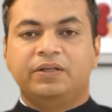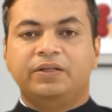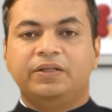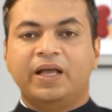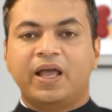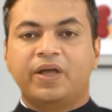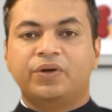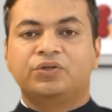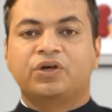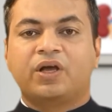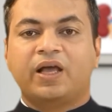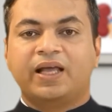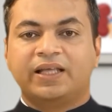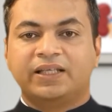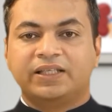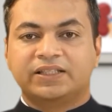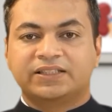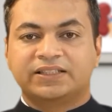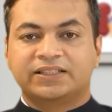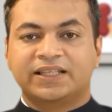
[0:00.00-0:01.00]
Now
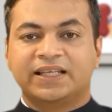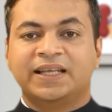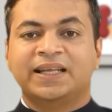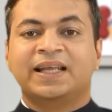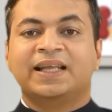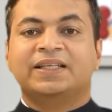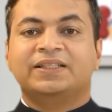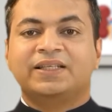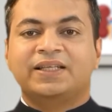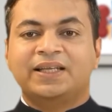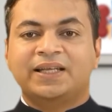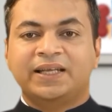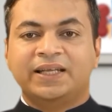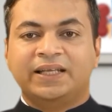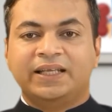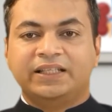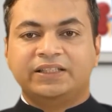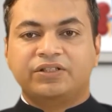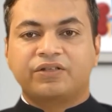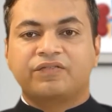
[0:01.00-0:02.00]
diet in
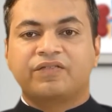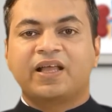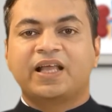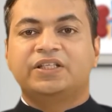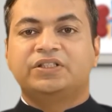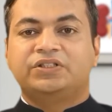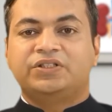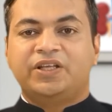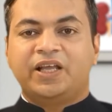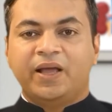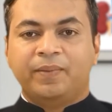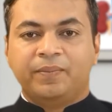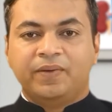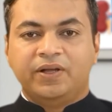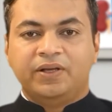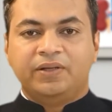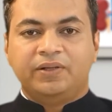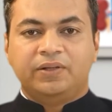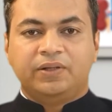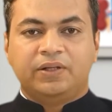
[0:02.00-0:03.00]
CKD is a vast
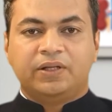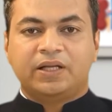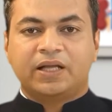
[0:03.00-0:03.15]
topic,